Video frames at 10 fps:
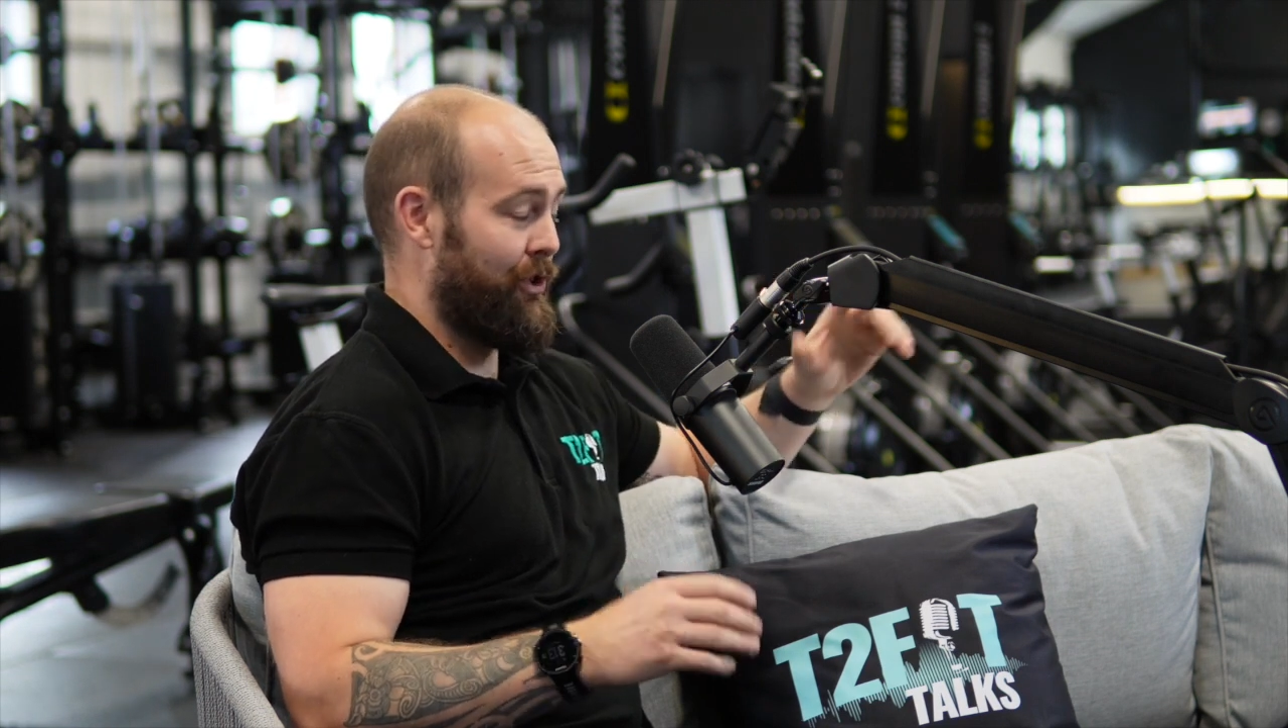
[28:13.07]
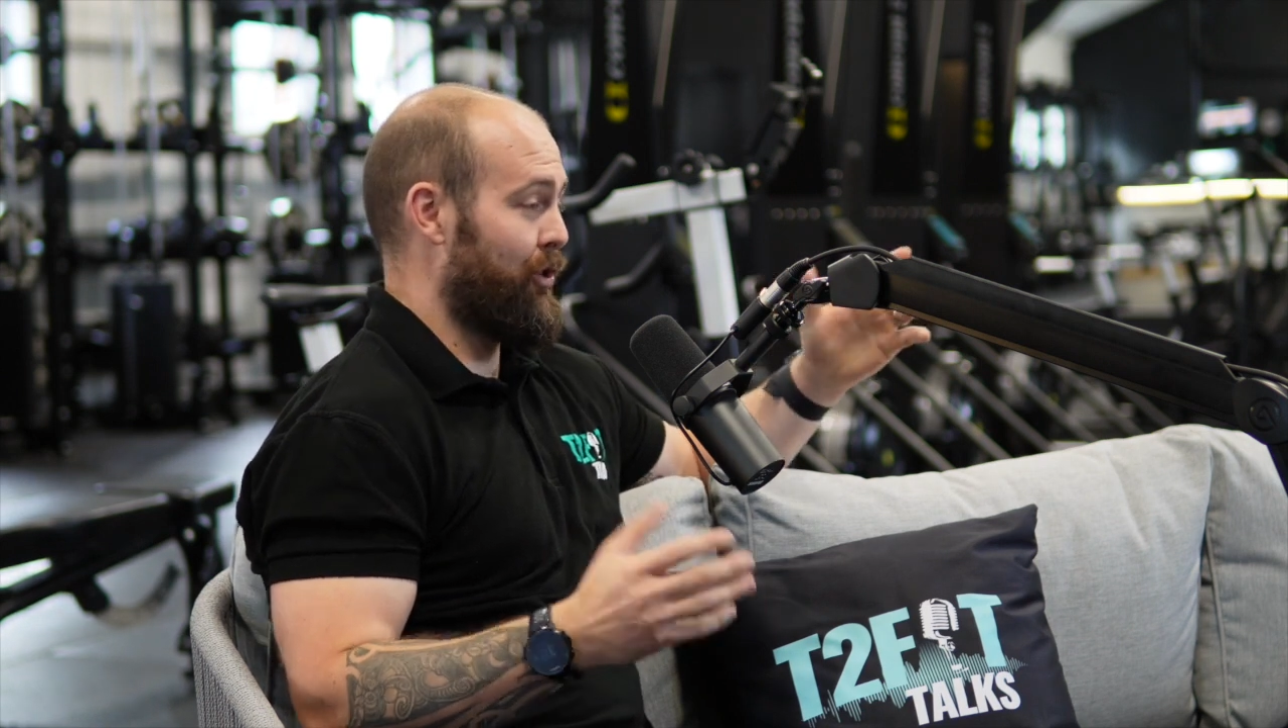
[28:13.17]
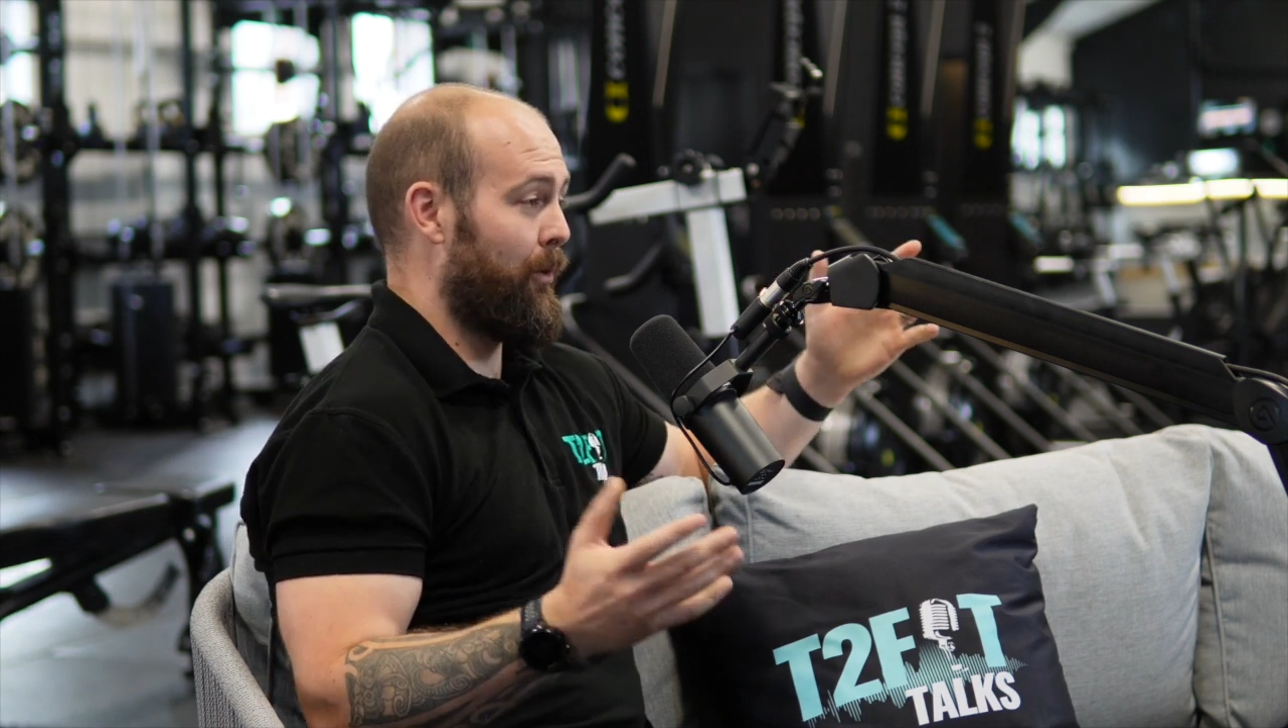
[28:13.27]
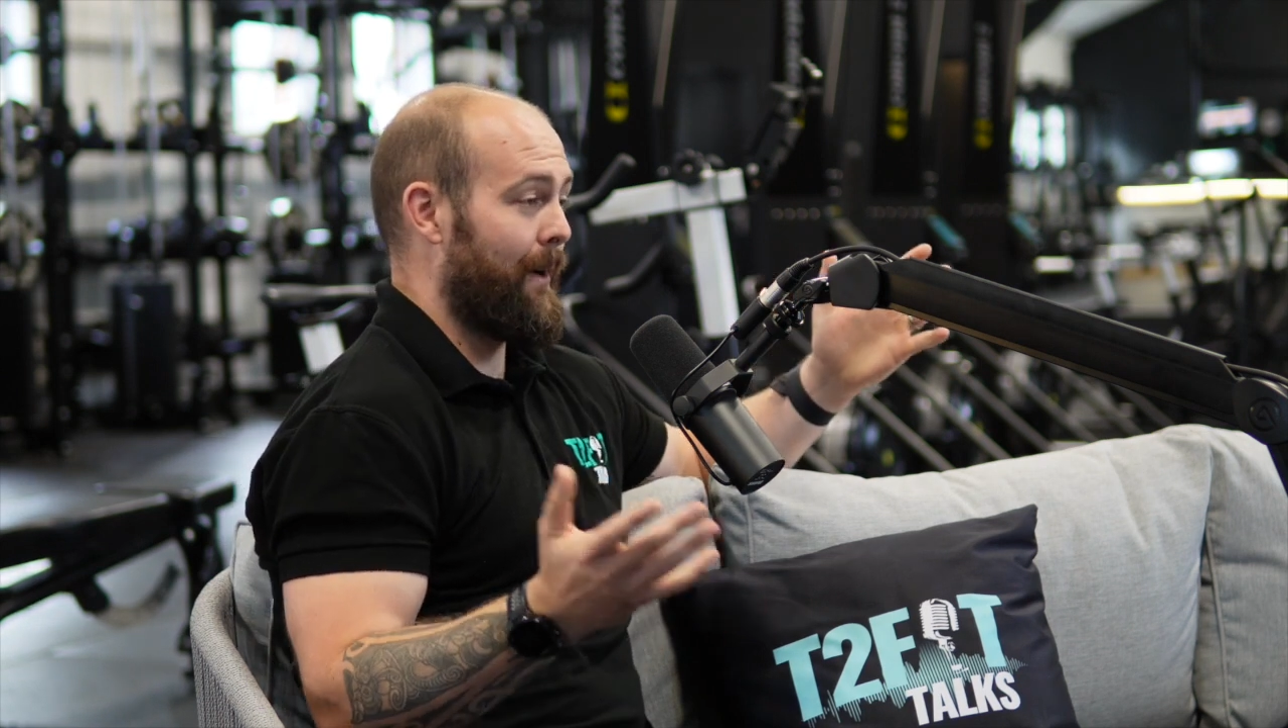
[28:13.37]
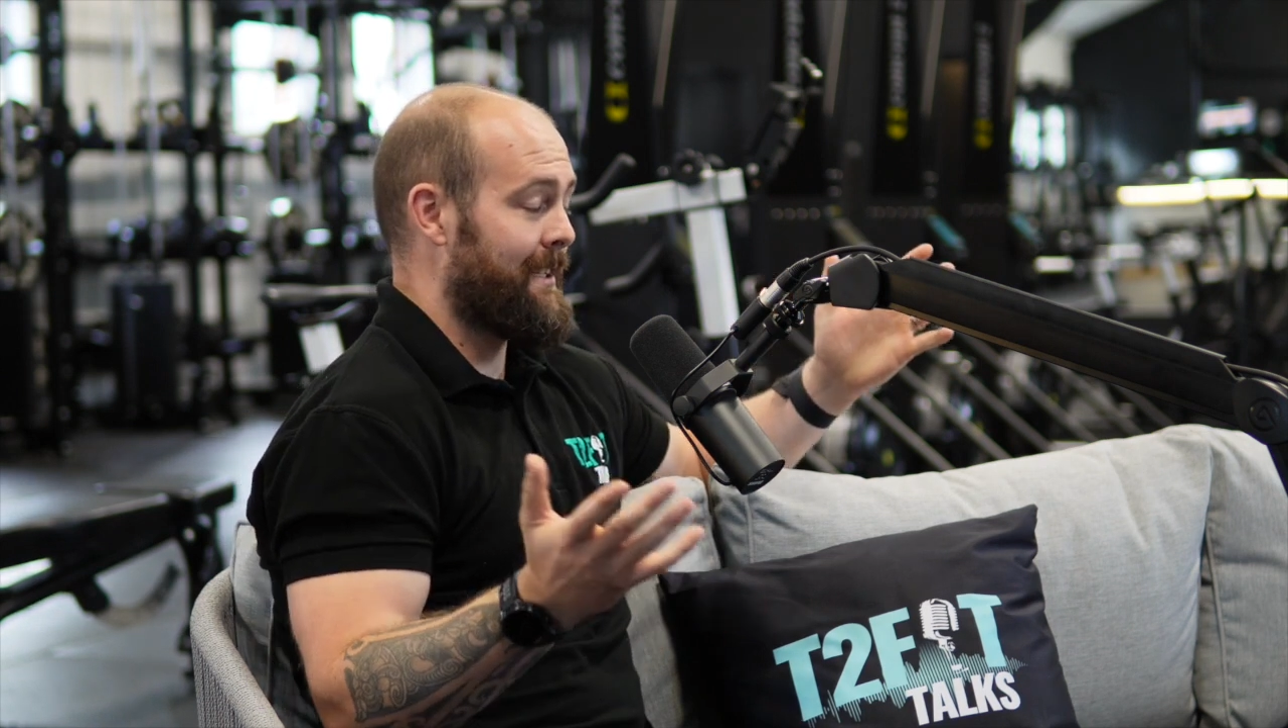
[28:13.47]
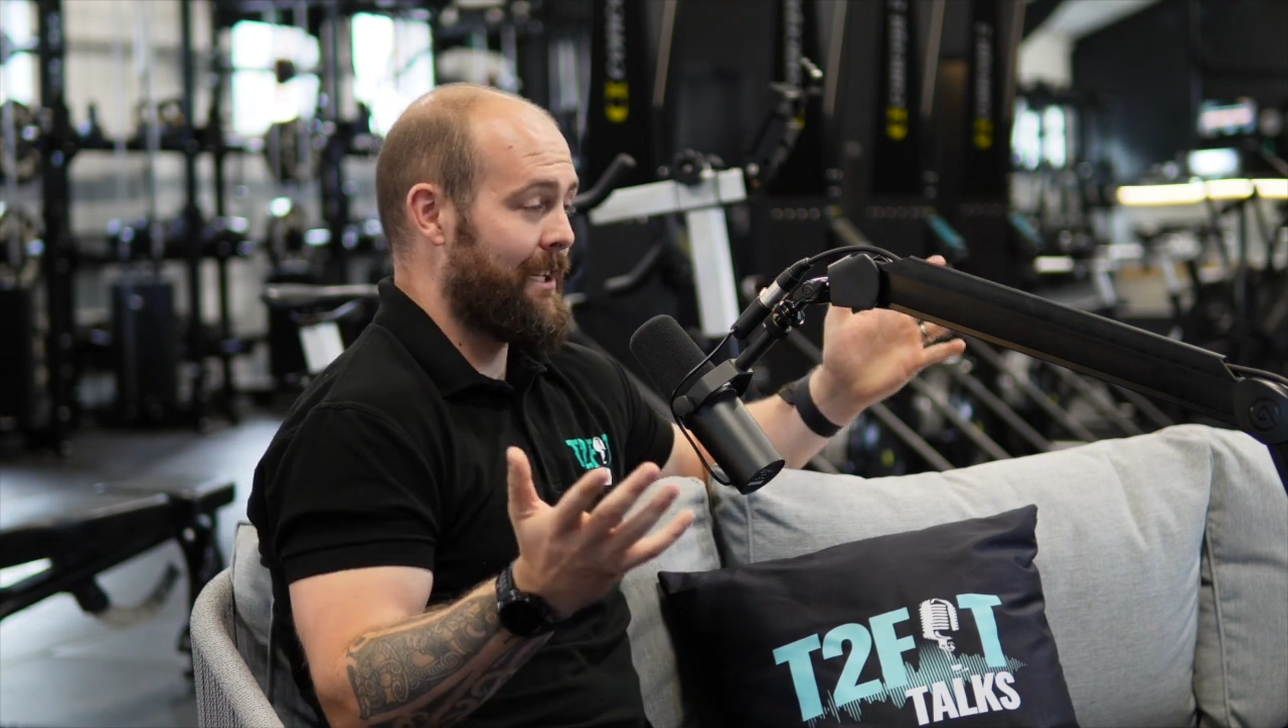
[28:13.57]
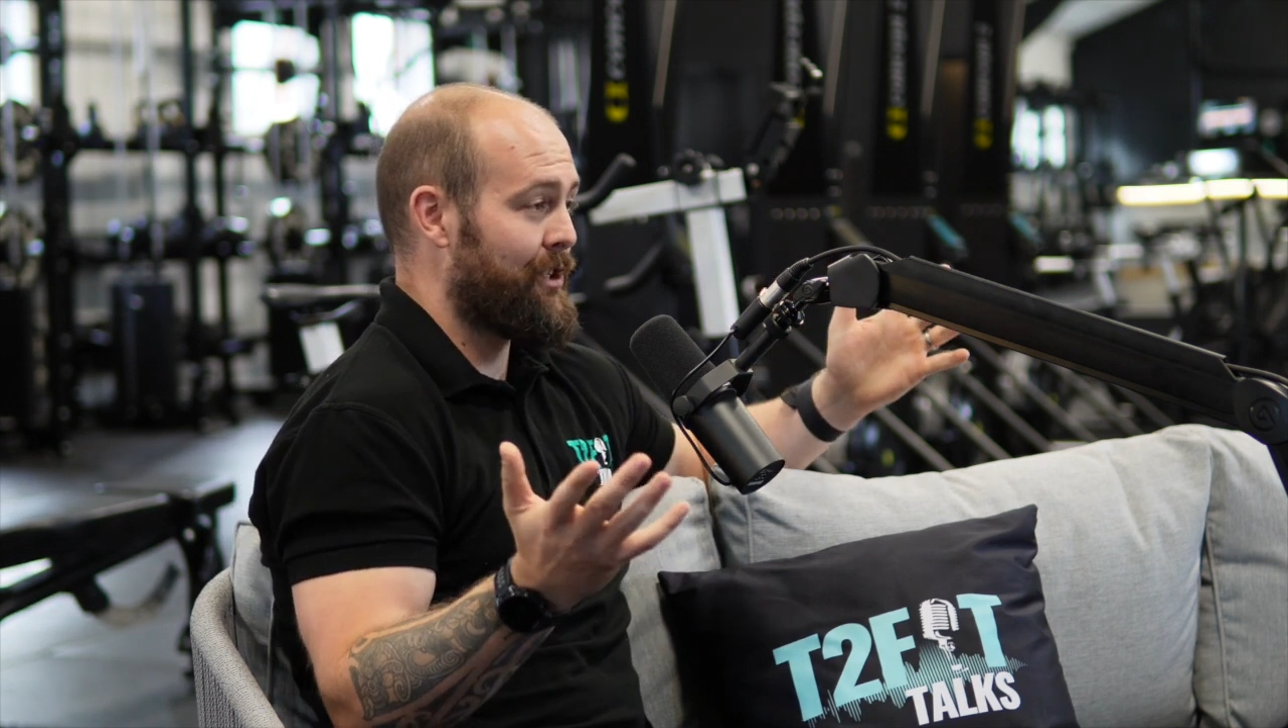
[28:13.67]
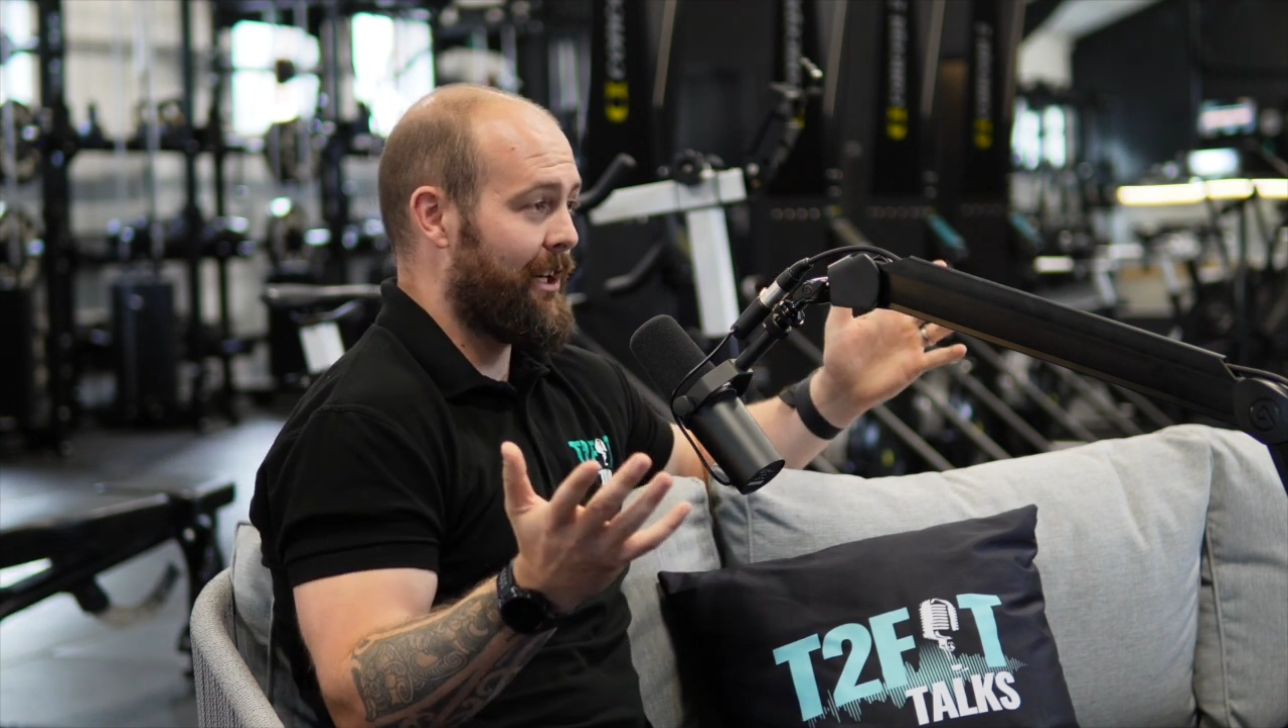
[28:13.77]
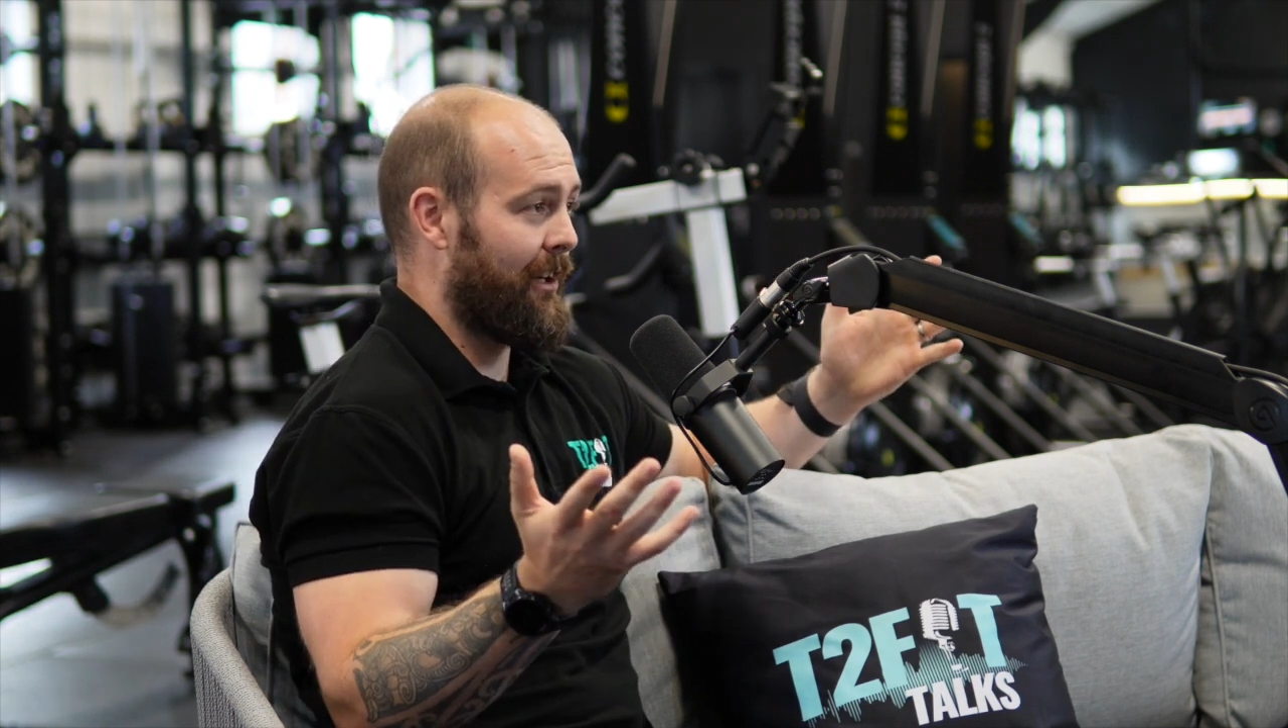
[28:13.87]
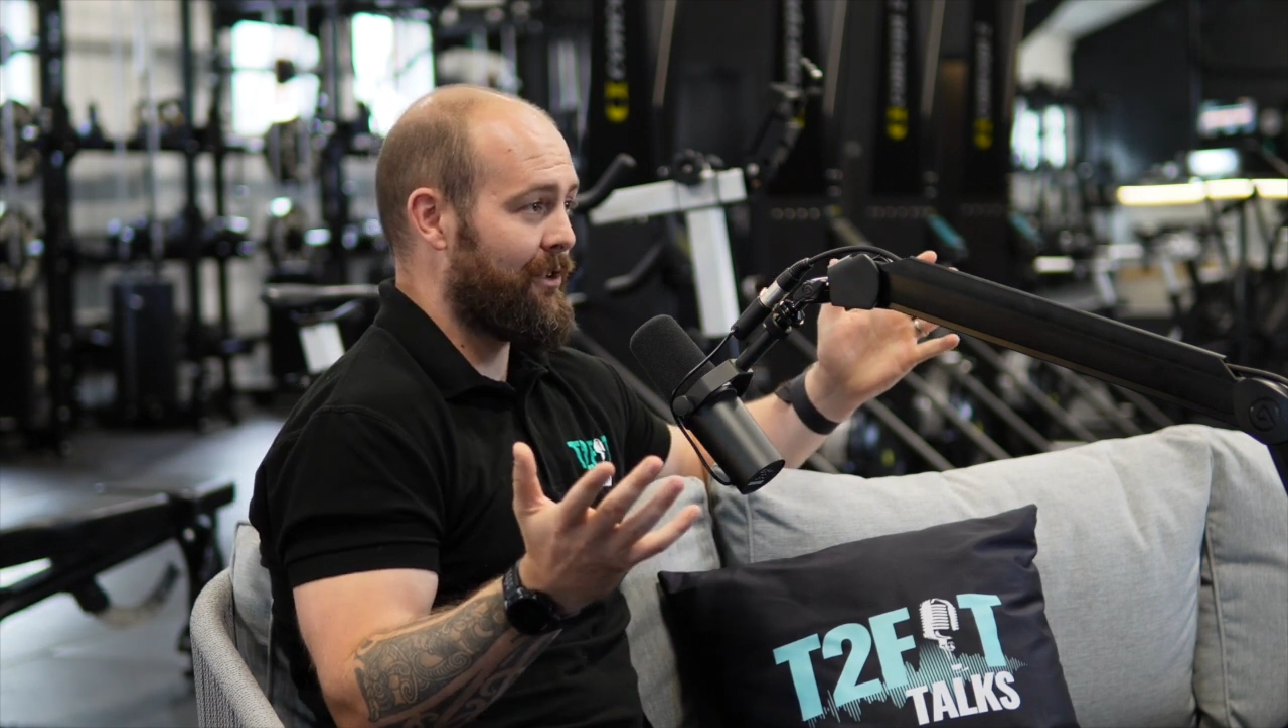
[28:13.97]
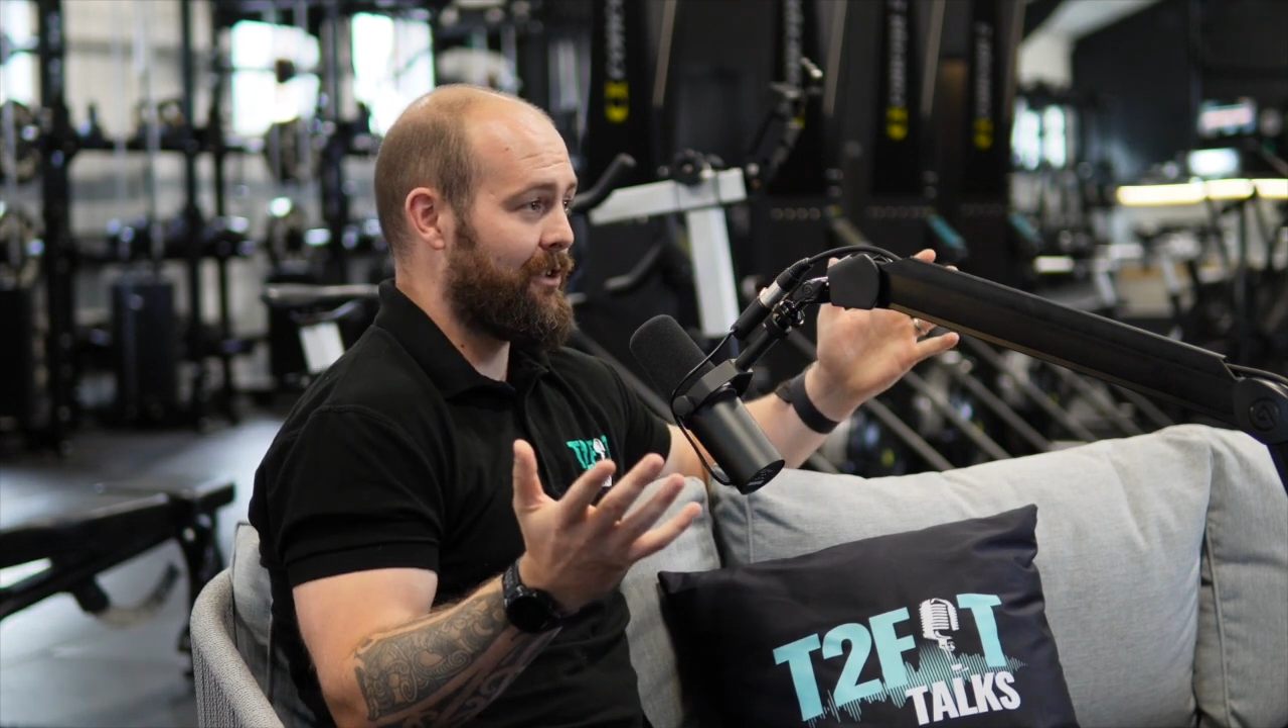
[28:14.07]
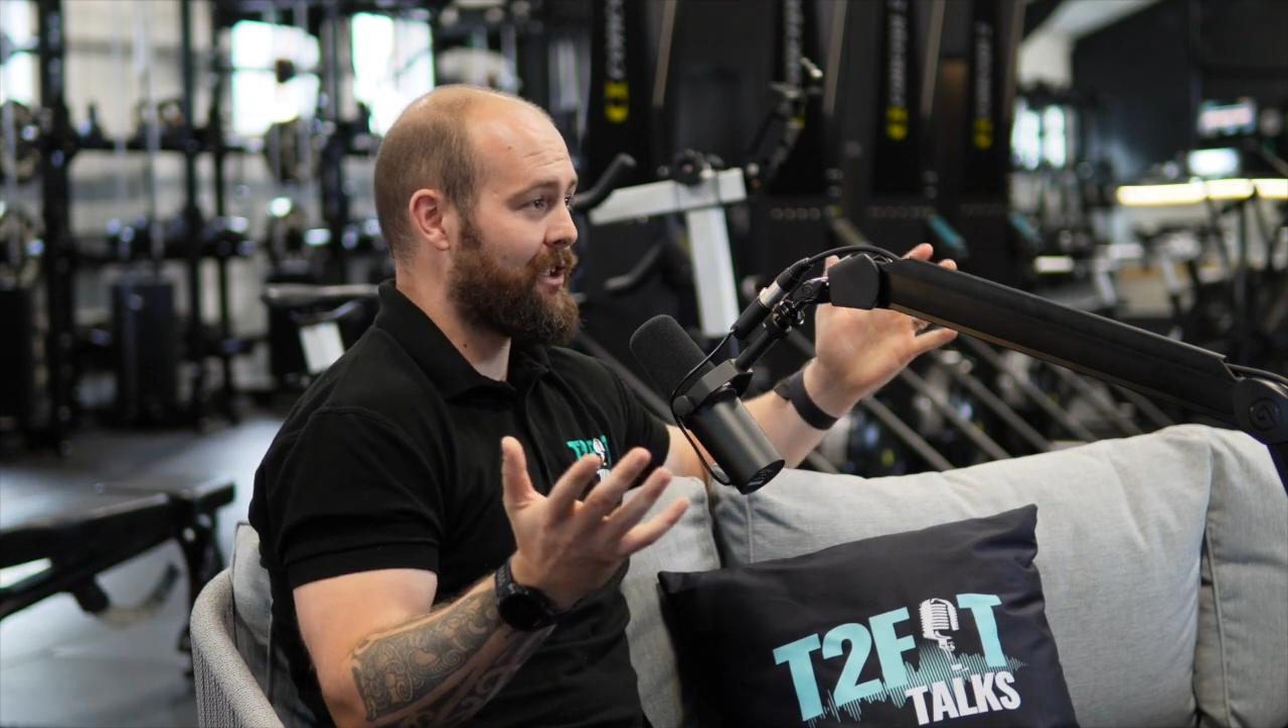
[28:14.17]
you got essentially kind of